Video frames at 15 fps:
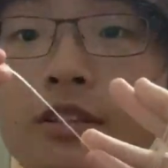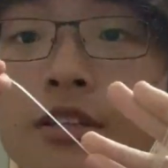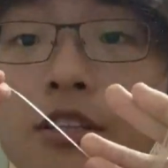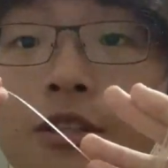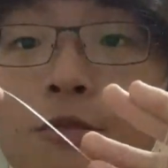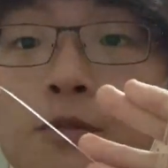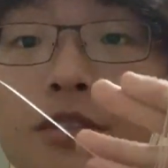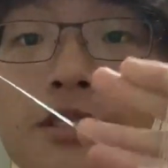
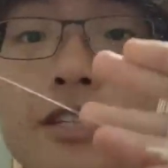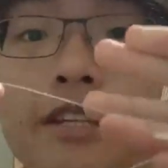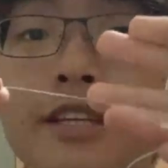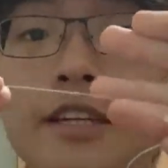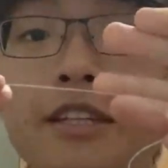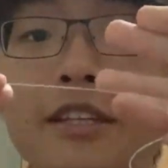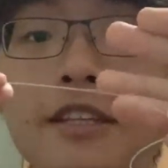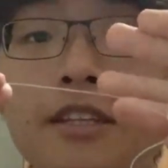like that.
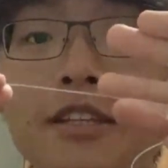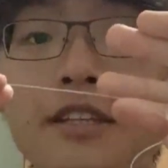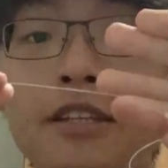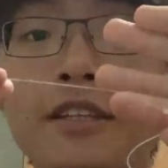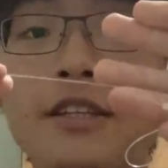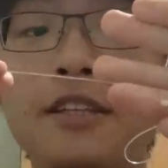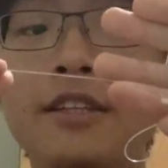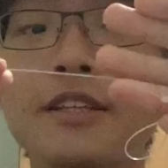
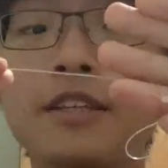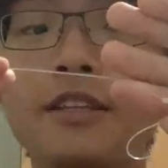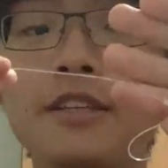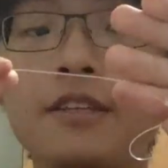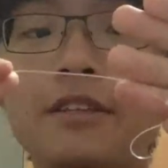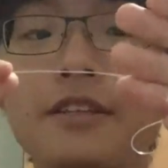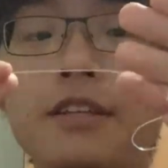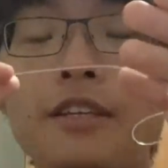
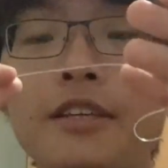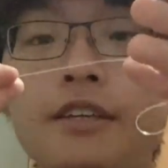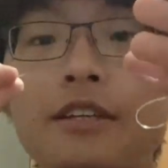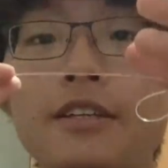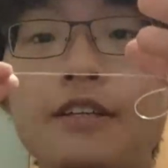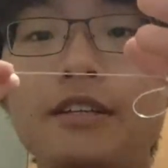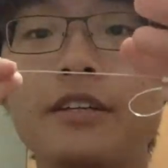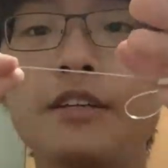Yeah,
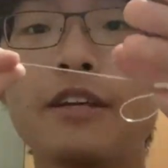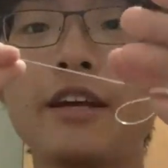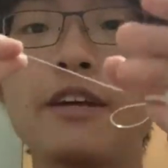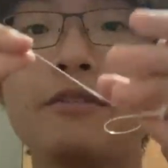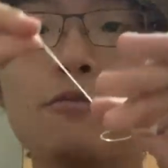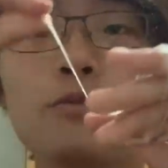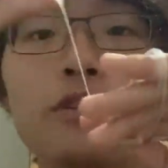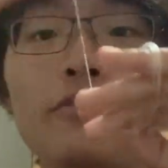
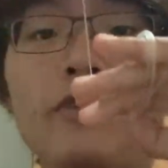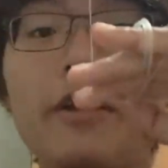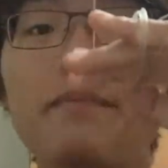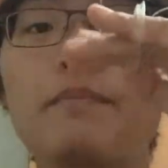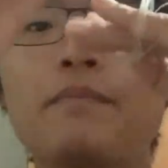and we wrap.